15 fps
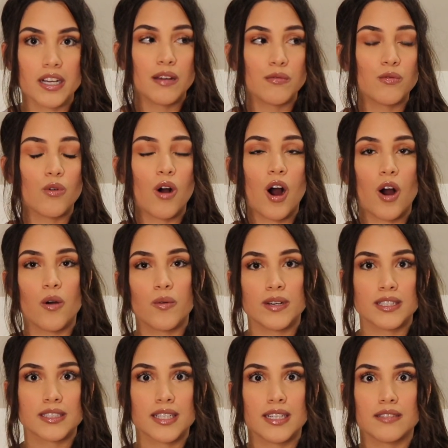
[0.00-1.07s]
He will
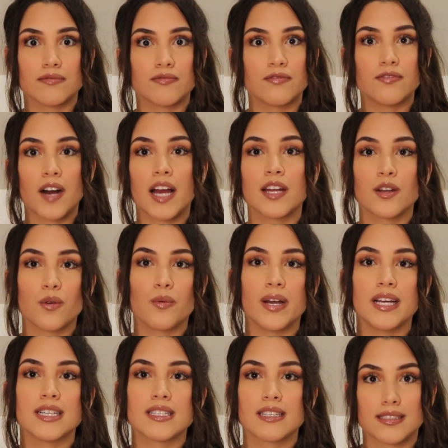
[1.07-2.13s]
always like find a
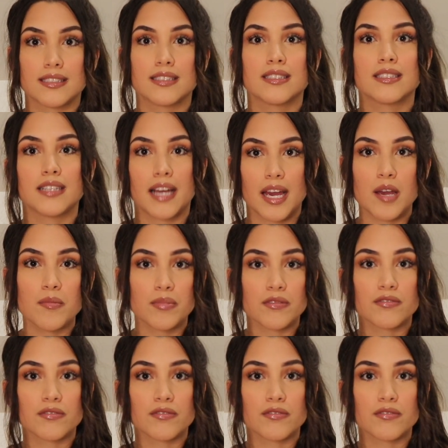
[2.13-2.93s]
way to escape